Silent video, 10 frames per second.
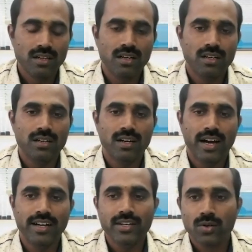
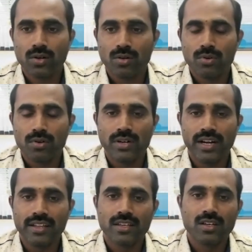I didn't know
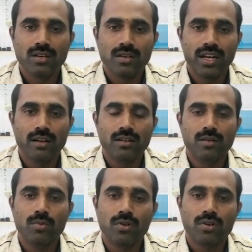anything
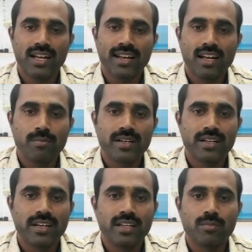about NLP
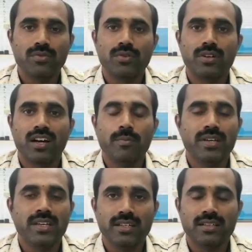training before
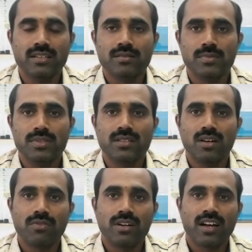coming here, but
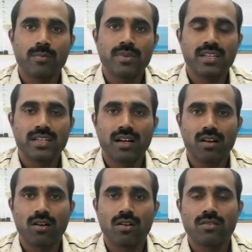after coming here, a
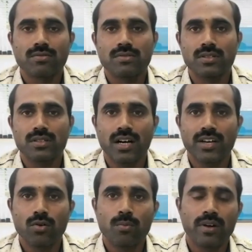lot of
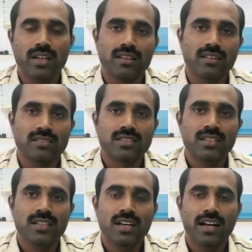eye-opening things.
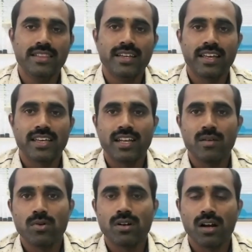And then I can
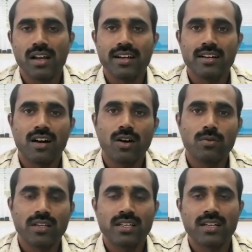able to relate how
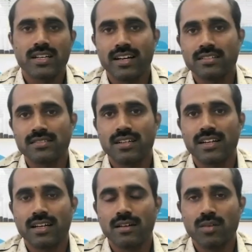other trainers
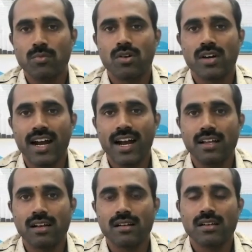are able to
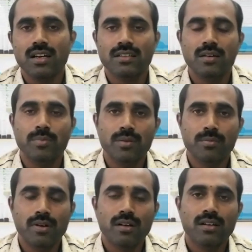handle the
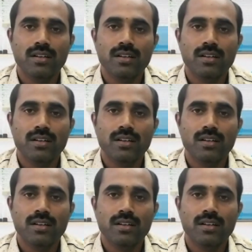people.